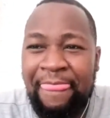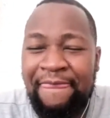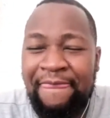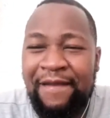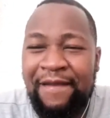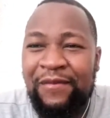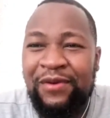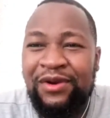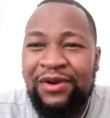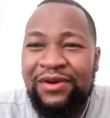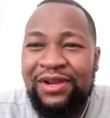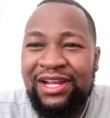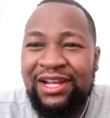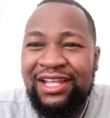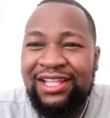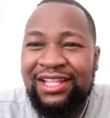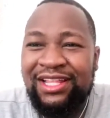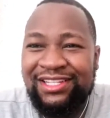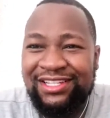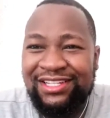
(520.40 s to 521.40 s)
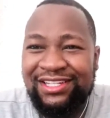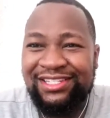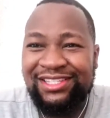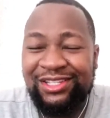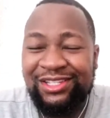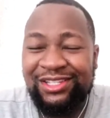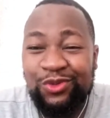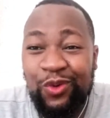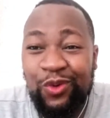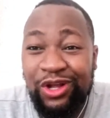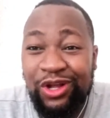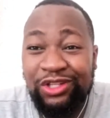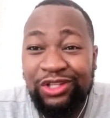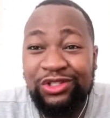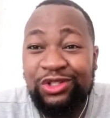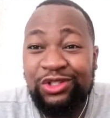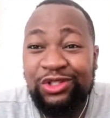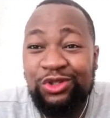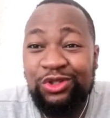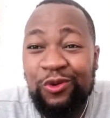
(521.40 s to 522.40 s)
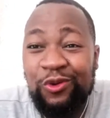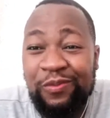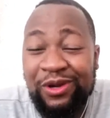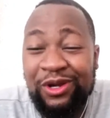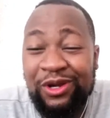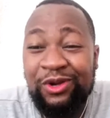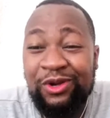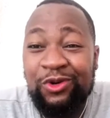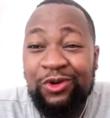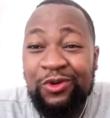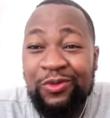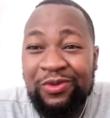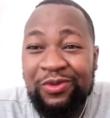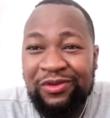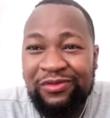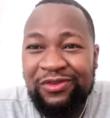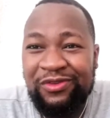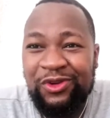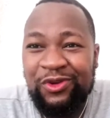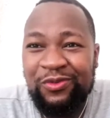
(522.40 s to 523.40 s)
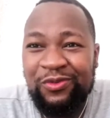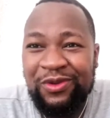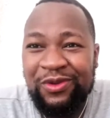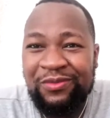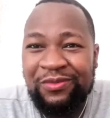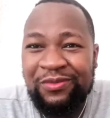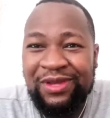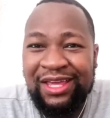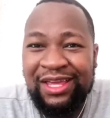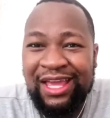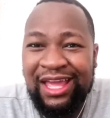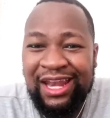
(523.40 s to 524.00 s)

We're really just this one super group of human being.